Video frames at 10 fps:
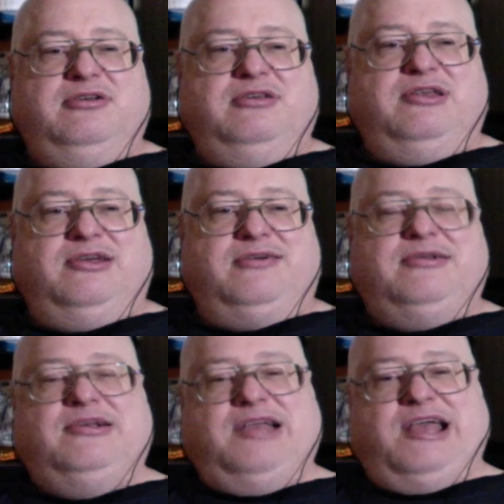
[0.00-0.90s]
You know?
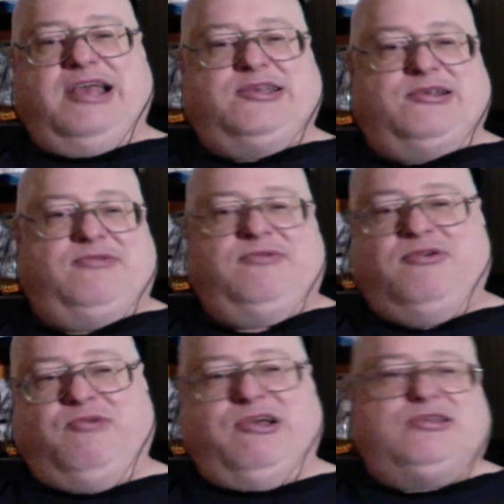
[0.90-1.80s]
And so,
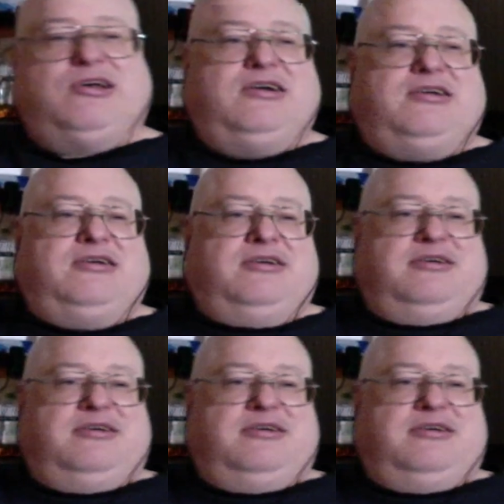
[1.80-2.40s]
real talk,